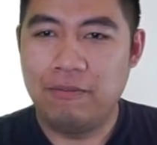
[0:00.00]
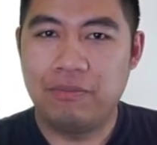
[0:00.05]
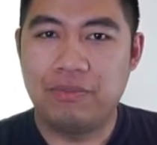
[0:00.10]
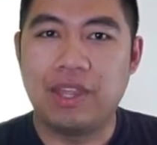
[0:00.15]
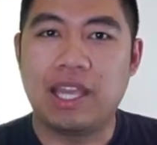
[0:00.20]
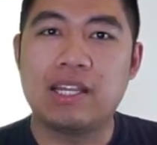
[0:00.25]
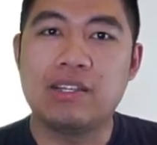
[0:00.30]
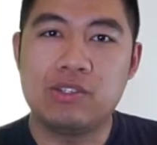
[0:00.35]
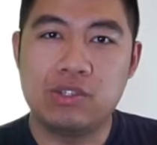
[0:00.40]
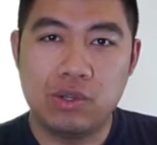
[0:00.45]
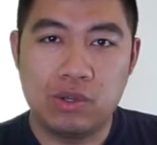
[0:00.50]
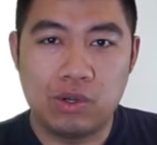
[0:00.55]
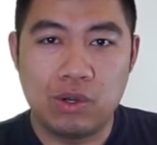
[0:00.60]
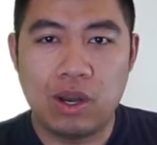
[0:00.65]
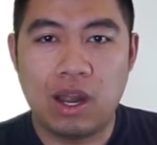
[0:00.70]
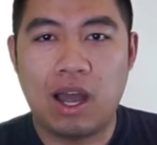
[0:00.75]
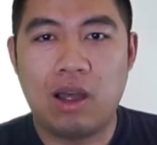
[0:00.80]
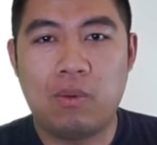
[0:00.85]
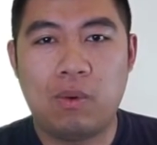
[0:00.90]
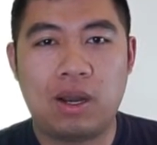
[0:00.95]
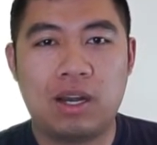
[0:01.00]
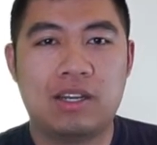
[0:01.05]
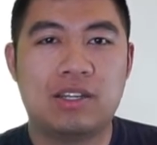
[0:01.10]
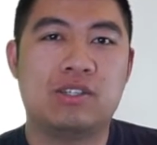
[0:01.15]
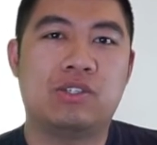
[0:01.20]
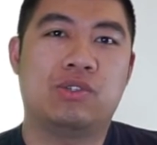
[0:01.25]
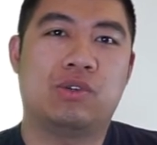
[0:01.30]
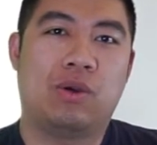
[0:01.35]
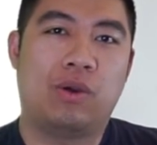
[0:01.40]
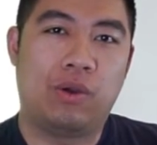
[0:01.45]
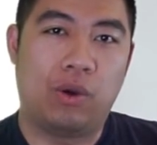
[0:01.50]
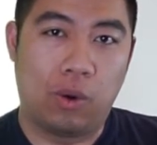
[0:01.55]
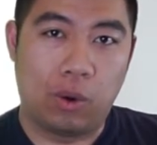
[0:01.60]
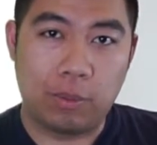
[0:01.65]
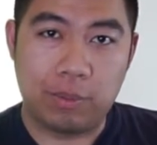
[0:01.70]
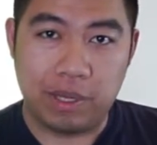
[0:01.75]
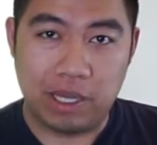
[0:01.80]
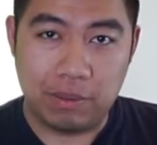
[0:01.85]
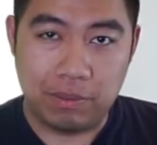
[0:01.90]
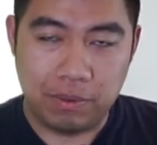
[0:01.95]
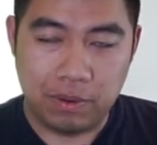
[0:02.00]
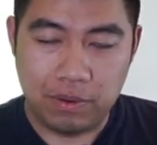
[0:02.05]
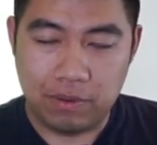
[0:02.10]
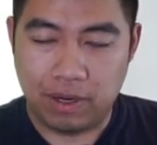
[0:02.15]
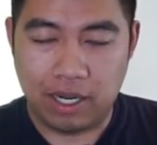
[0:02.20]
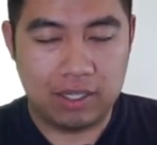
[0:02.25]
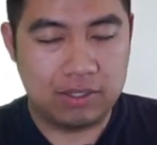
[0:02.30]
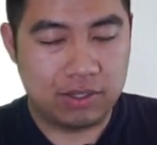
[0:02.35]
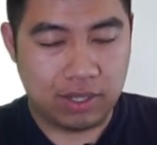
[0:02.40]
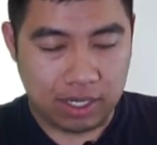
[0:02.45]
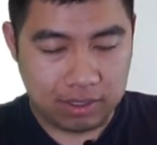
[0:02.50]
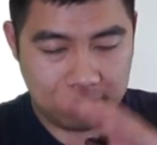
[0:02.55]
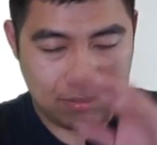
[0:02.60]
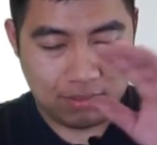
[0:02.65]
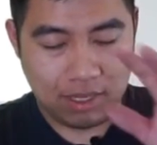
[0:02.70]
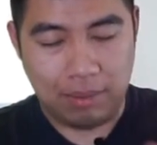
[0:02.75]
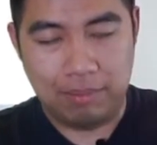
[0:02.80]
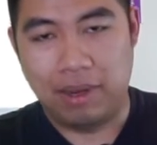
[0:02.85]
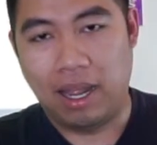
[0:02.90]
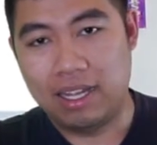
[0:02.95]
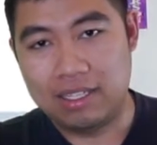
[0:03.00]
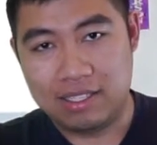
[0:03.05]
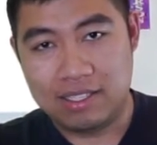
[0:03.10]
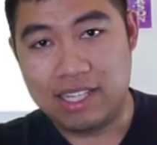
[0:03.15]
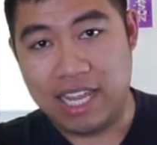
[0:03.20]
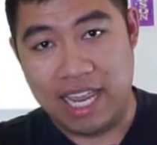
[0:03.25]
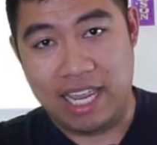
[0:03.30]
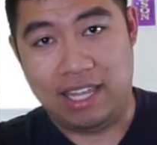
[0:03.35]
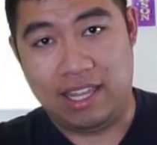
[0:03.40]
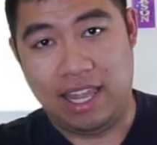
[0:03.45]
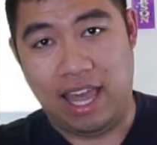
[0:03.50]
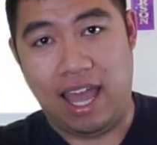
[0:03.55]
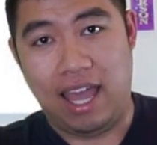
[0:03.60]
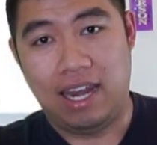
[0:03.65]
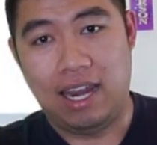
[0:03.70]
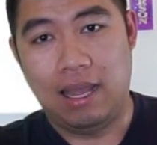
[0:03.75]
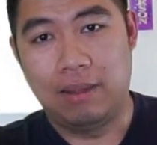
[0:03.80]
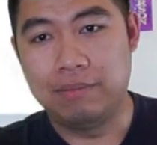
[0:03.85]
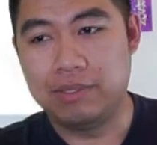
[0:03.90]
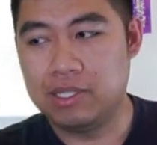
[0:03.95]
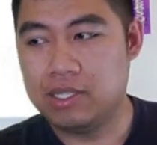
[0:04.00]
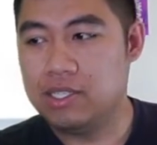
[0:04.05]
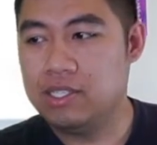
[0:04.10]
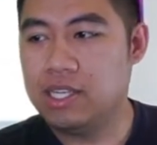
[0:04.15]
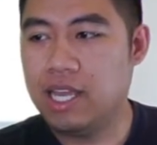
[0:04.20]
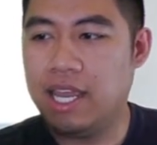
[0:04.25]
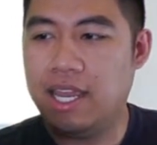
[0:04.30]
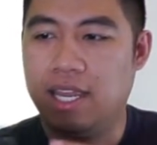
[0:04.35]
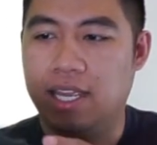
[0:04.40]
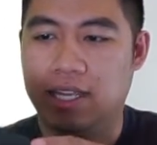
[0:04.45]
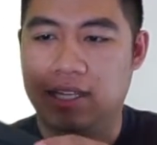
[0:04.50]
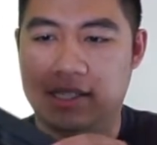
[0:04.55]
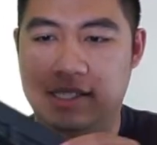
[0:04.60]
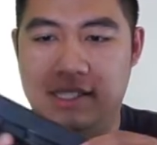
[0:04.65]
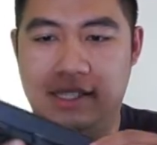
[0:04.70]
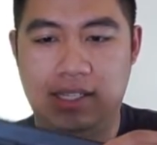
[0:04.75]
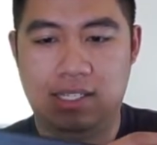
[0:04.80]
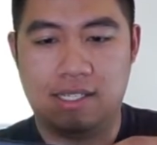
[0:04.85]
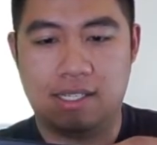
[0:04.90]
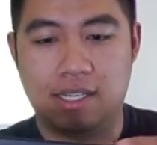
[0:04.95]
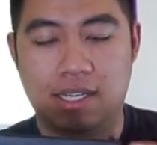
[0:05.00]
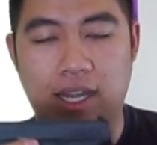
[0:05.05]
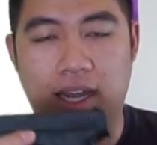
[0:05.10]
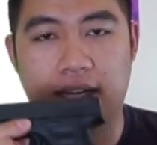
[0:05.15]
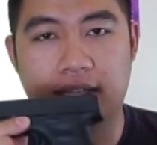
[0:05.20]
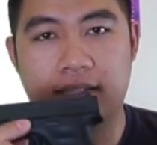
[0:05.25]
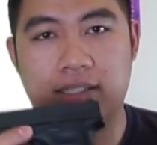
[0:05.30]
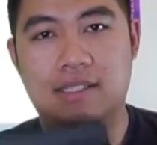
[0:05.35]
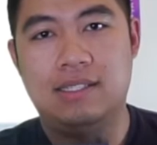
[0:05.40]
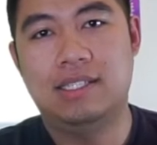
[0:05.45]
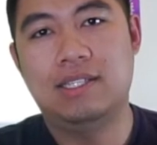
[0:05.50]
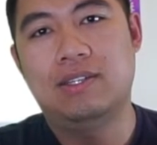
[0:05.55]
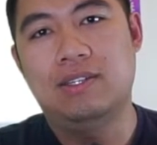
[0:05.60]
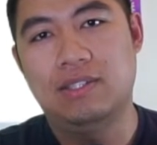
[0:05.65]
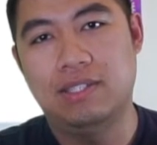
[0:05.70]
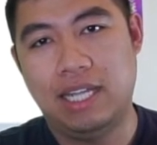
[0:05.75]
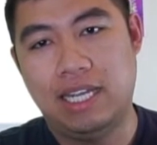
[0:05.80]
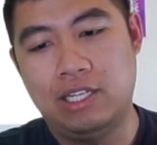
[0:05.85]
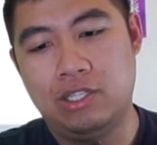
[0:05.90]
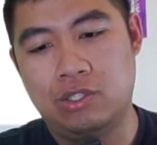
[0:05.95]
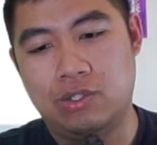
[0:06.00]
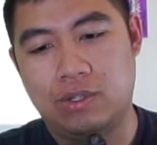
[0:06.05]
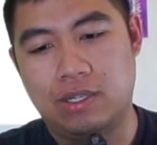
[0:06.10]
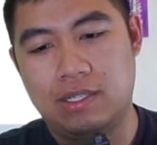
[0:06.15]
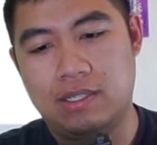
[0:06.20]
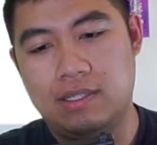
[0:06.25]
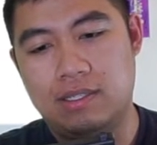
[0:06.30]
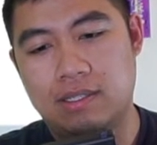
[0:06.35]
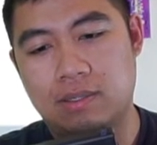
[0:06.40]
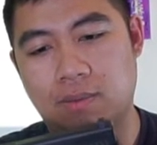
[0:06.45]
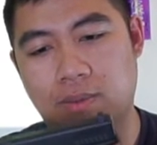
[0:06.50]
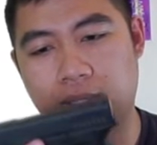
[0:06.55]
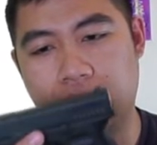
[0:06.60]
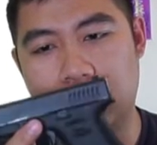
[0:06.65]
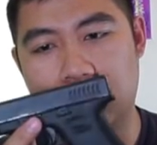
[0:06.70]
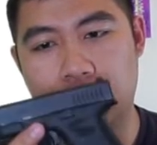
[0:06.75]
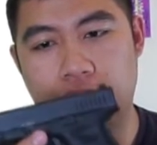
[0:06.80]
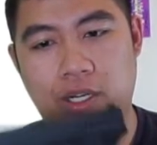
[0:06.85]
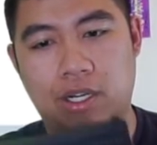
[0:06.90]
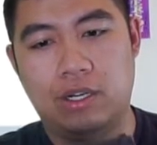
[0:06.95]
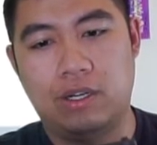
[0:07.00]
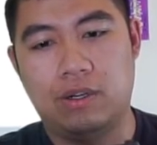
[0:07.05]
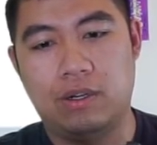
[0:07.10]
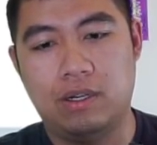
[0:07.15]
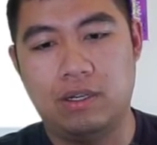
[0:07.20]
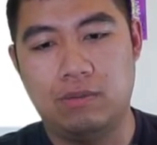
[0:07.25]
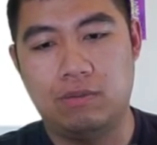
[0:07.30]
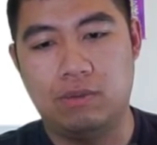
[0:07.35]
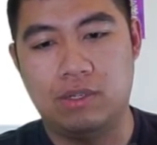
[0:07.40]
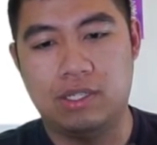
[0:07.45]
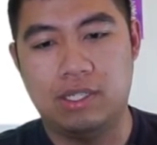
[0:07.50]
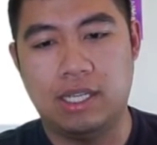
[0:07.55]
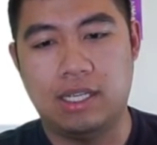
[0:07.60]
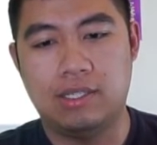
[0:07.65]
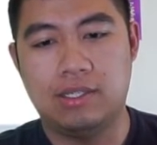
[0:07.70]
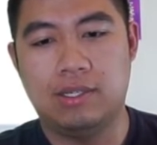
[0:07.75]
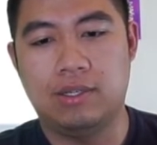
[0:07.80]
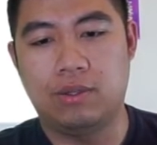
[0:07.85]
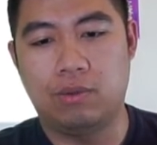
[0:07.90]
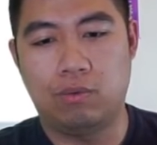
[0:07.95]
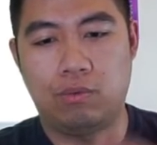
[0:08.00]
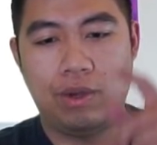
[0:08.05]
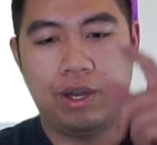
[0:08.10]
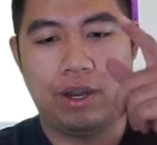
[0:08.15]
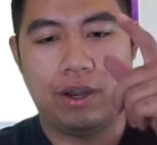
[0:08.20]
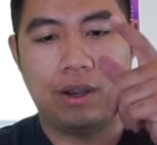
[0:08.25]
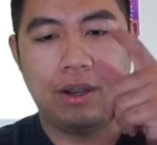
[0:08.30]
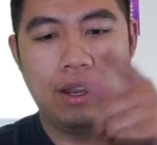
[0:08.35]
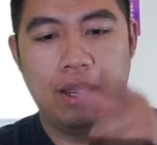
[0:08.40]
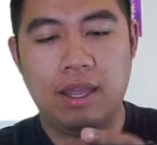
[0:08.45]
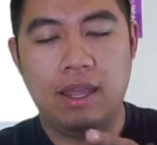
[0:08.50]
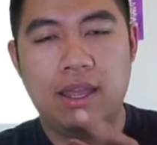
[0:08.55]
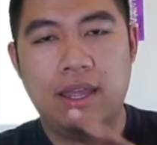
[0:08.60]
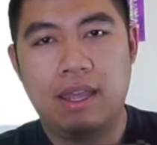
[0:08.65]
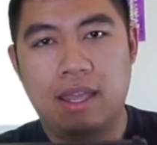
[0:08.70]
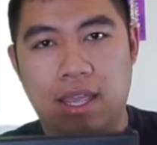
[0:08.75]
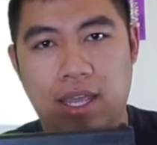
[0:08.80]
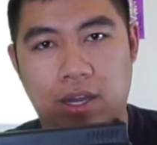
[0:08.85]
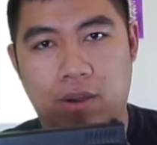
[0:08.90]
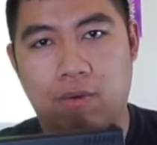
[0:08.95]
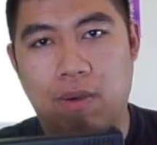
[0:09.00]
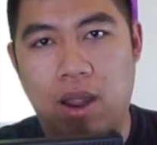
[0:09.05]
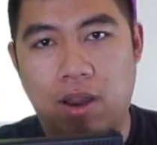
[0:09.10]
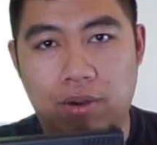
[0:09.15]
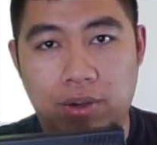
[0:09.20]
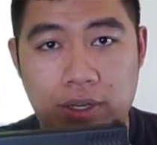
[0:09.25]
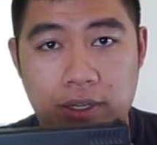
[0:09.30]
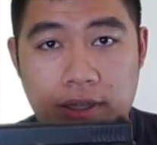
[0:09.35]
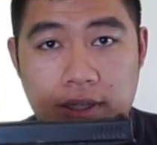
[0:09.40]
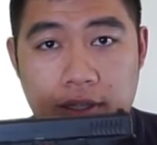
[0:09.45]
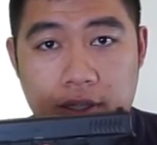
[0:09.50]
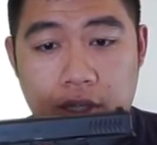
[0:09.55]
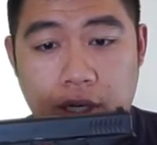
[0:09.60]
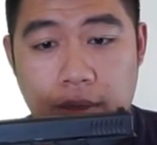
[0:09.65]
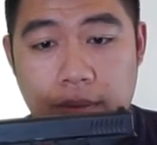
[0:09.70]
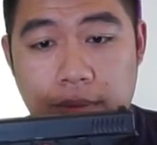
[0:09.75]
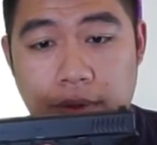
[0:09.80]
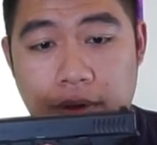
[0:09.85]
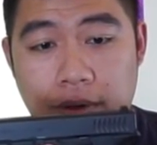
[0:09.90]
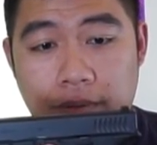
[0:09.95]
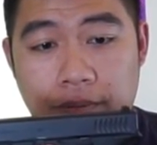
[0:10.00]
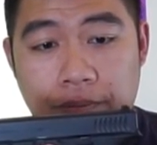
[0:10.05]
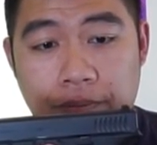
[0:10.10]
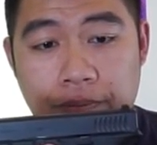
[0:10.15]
things you do not want to destroy or people, right? So I'm not saying that. I'm just saying, is this gun still dangerous with the trigger recessed to the rear and around in the chamber?